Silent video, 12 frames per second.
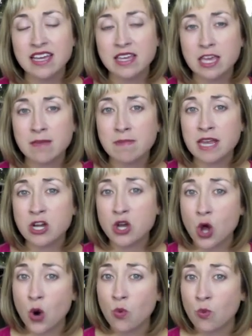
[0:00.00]
keeping
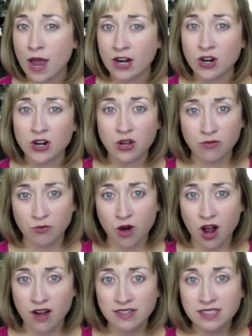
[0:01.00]
no record of
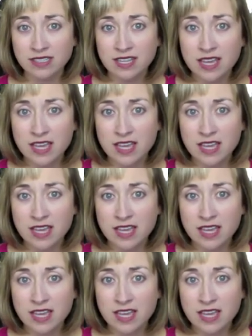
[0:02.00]
wrongs.